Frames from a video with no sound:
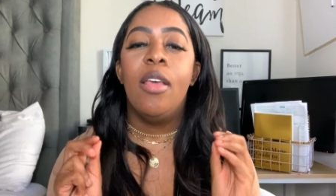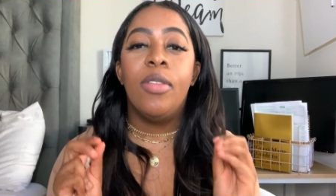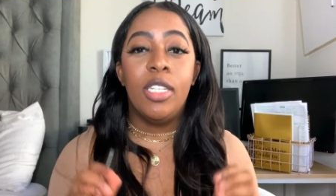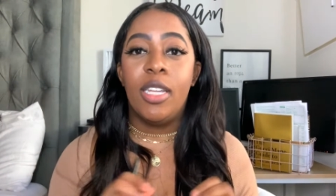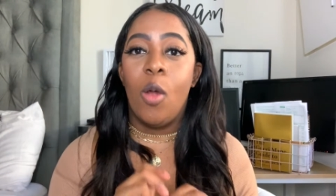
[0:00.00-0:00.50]

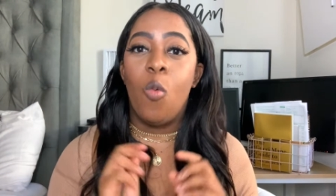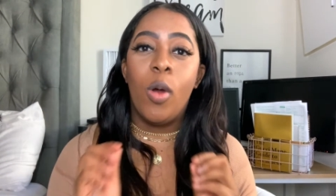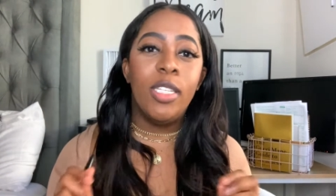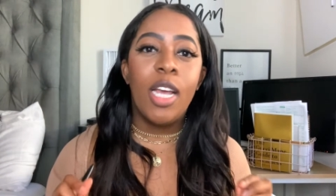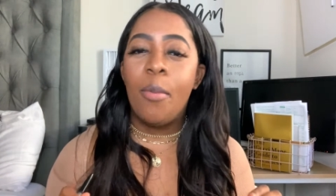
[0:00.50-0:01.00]
this is a
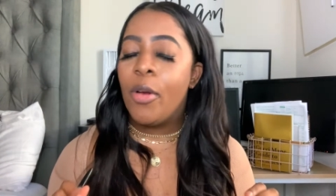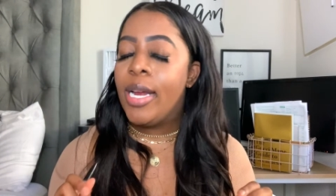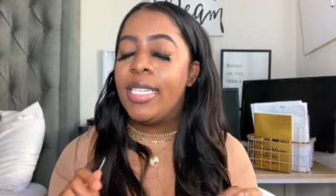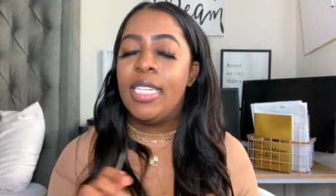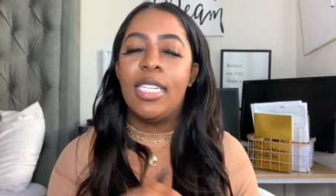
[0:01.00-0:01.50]
one-time
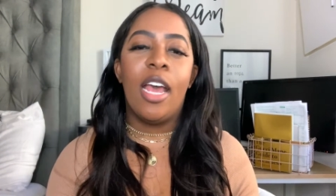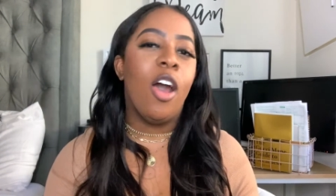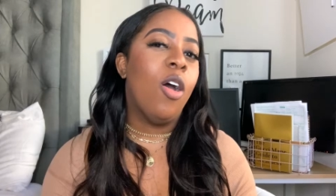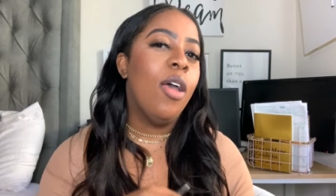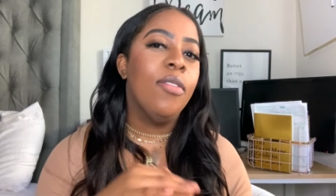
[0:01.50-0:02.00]
crazy sale.